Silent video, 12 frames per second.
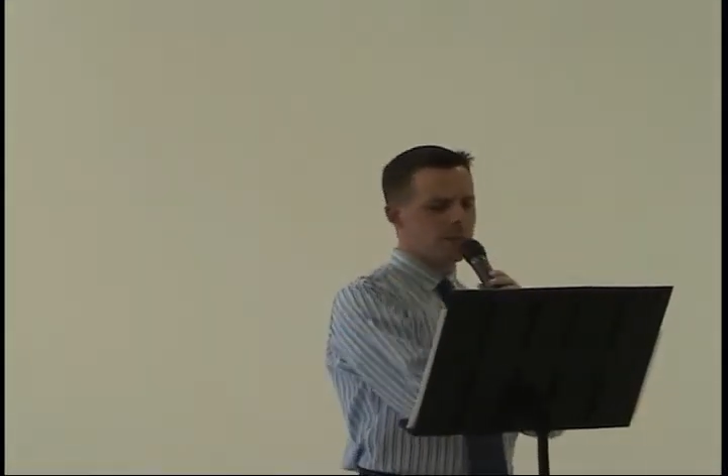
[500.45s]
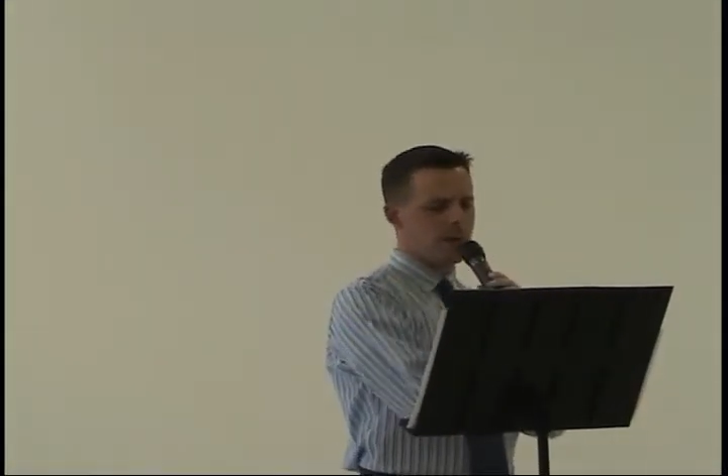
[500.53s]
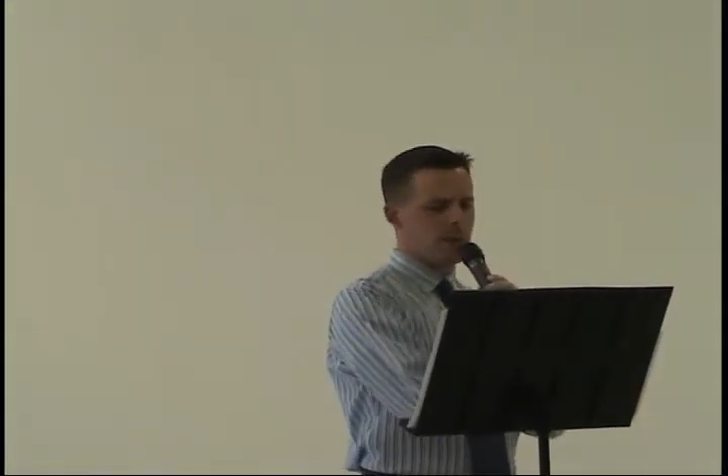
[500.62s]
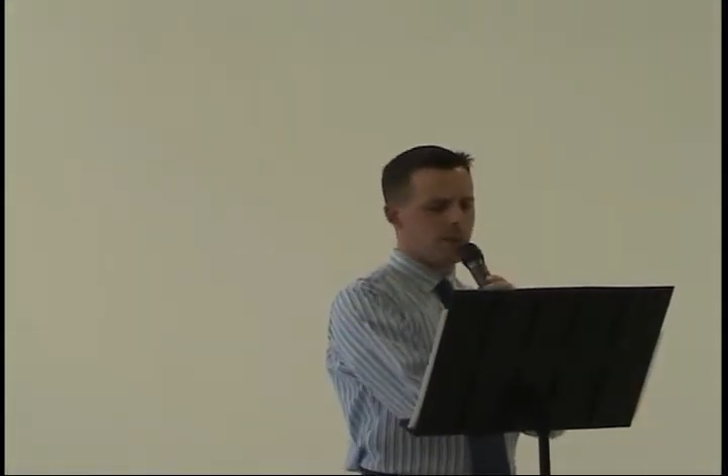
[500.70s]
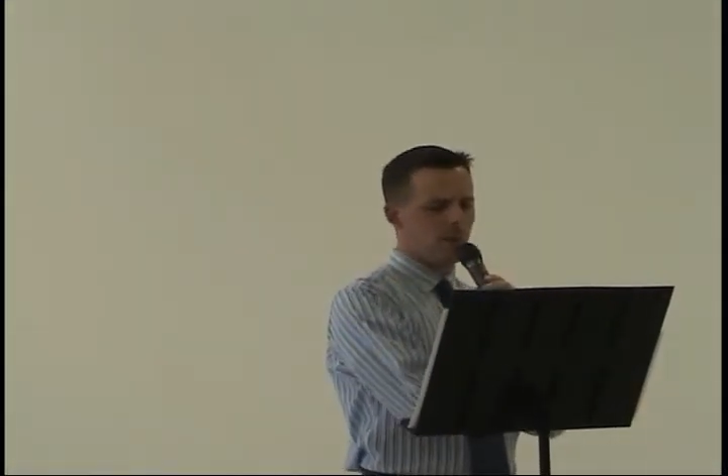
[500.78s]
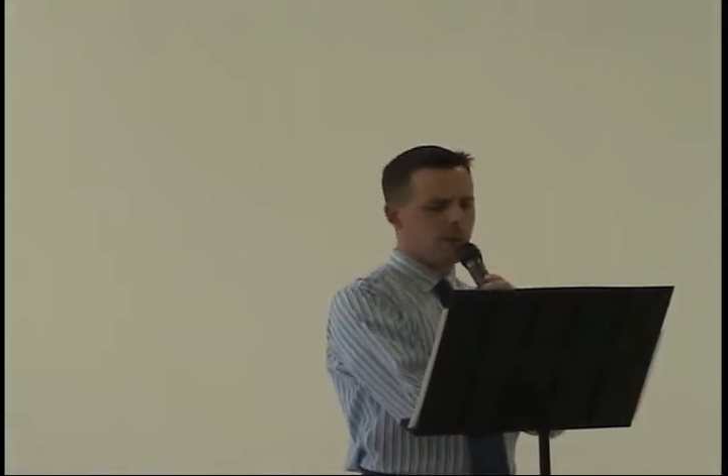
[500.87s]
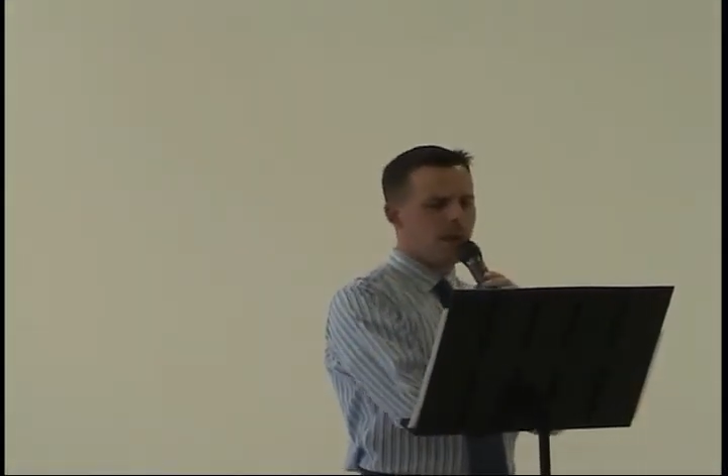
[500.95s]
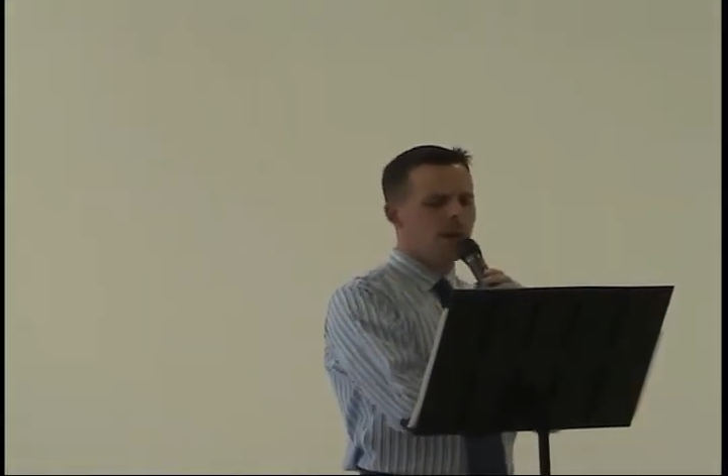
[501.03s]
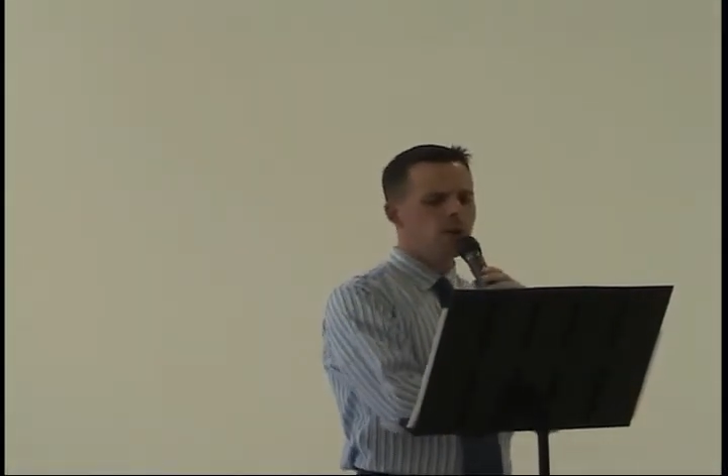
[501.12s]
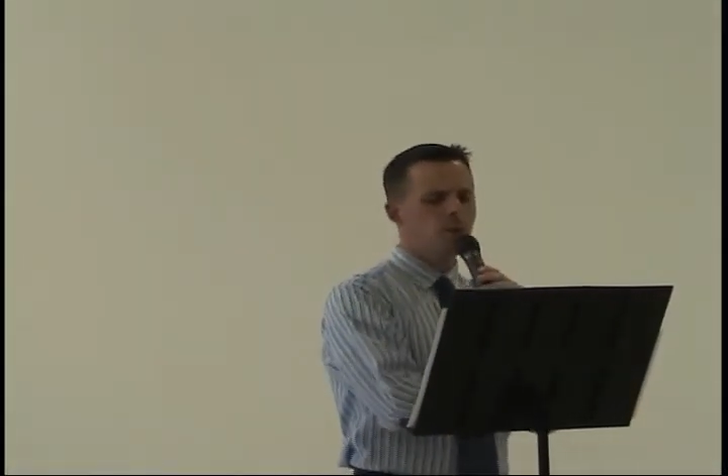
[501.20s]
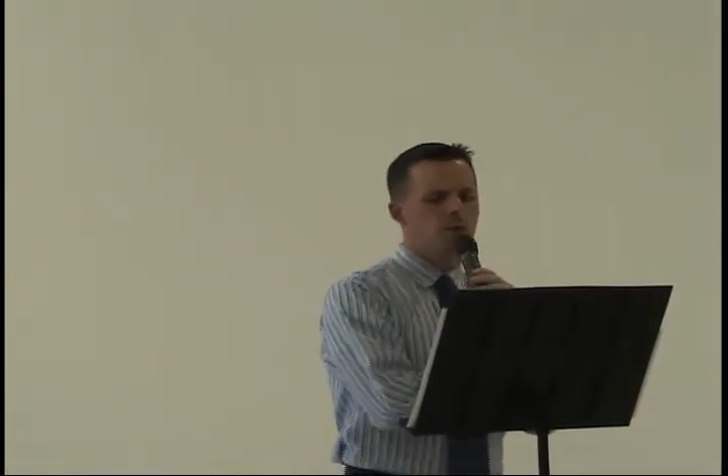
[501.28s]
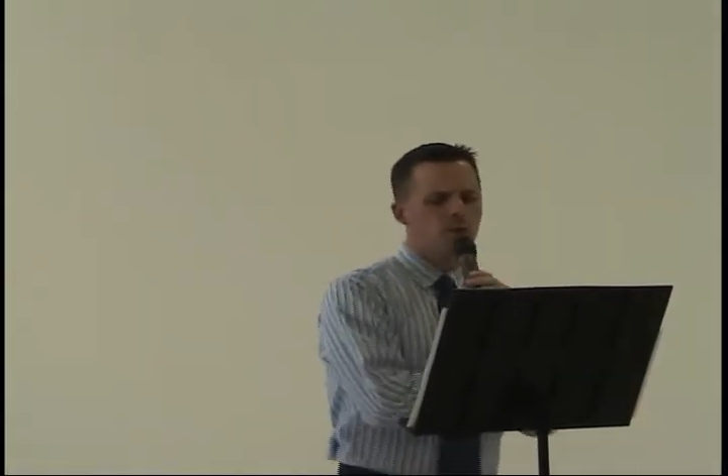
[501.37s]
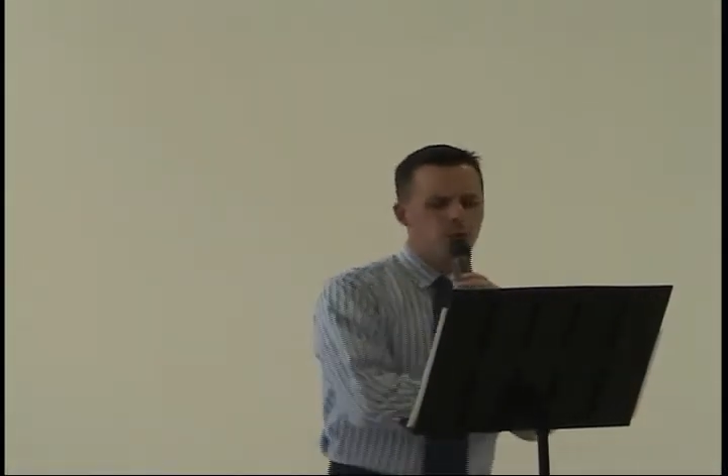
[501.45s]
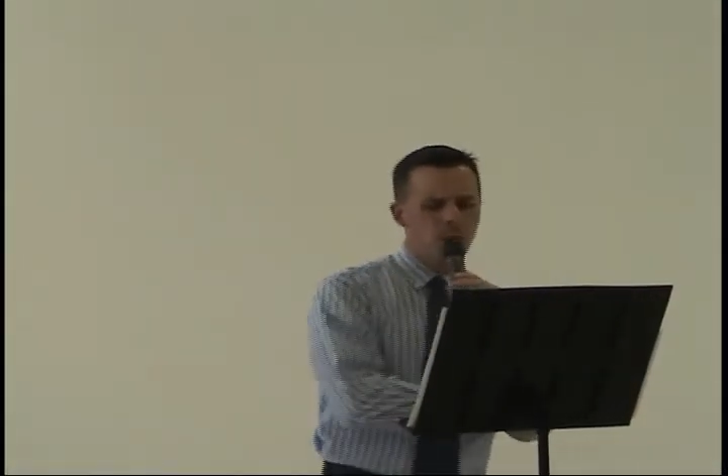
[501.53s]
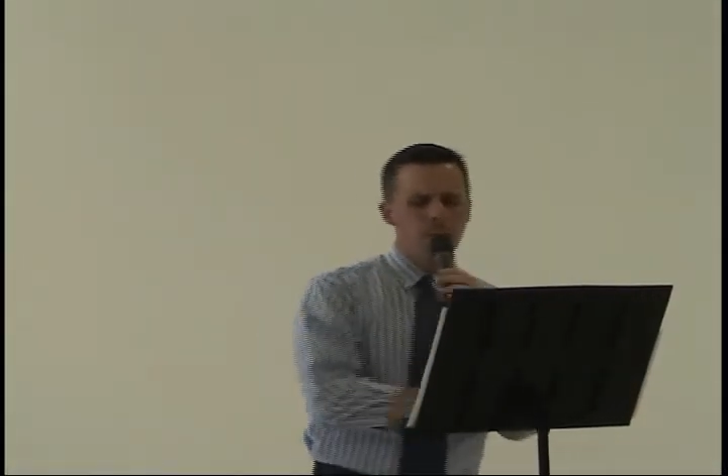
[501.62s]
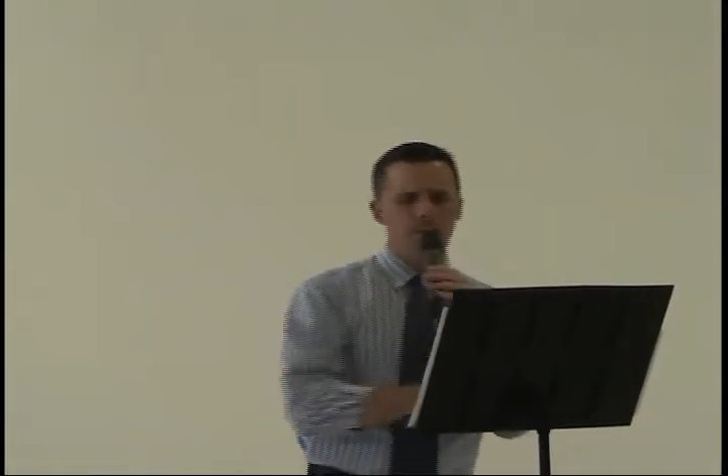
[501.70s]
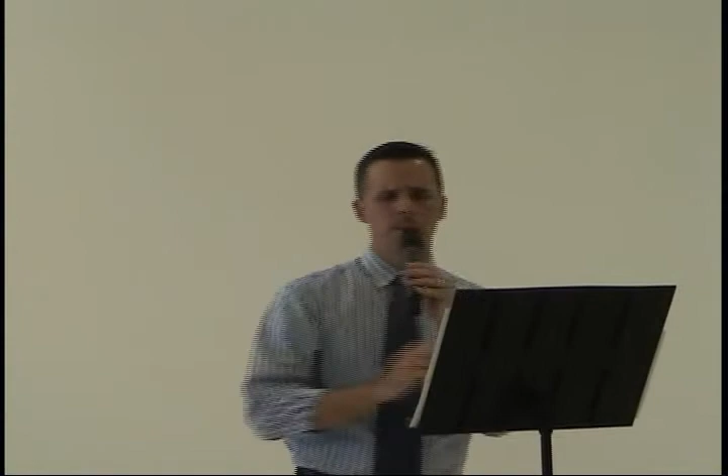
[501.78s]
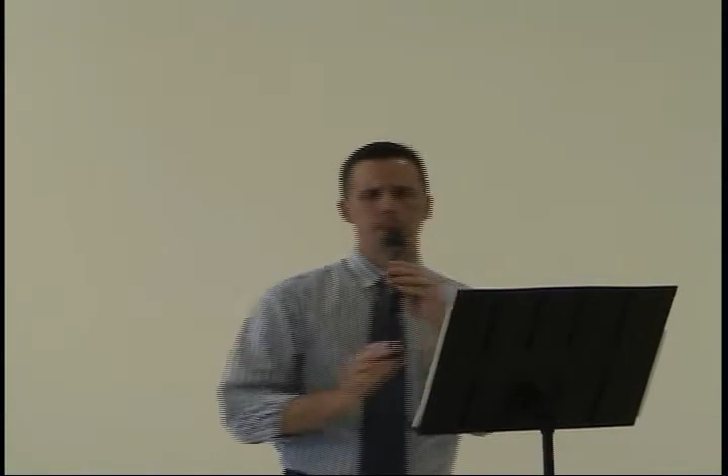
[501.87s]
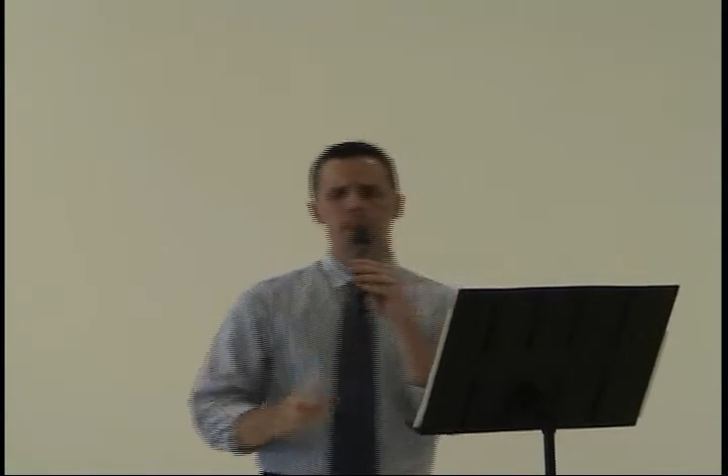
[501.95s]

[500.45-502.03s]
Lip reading: people, you strip the